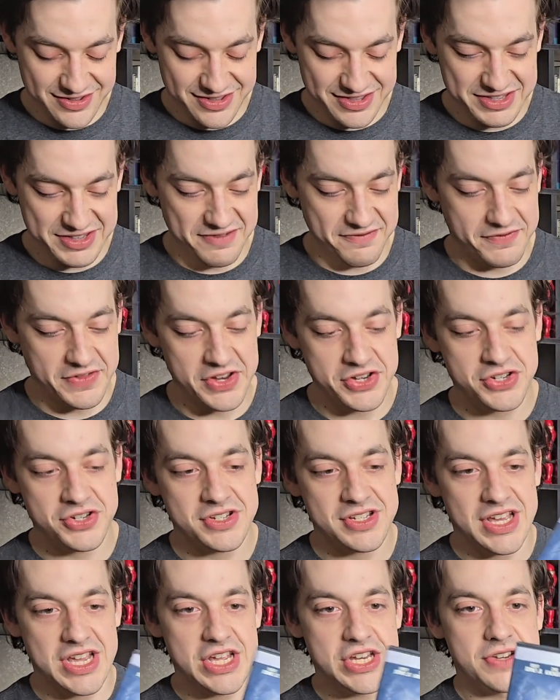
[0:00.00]
The
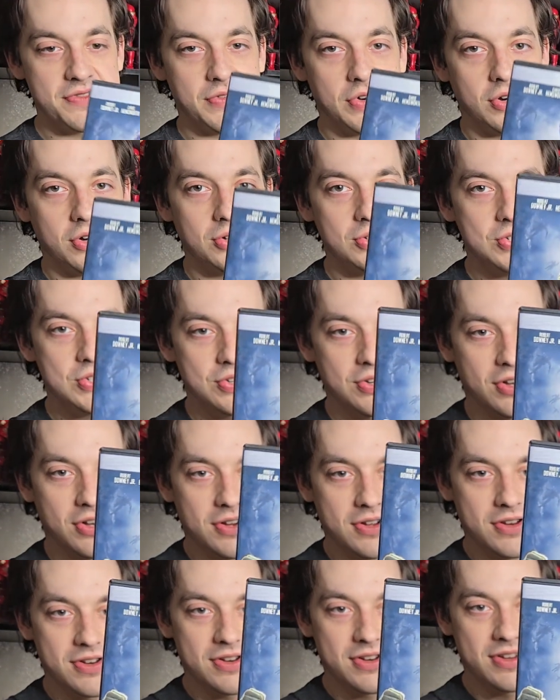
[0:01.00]
Avengers Age of
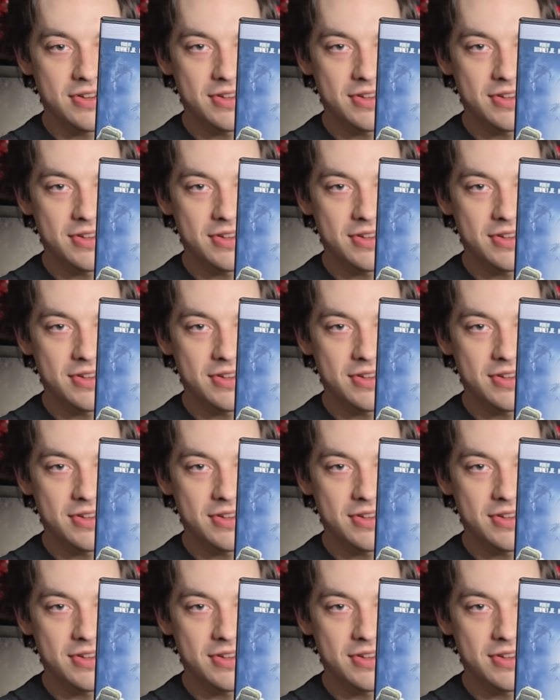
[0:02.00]
Ultron.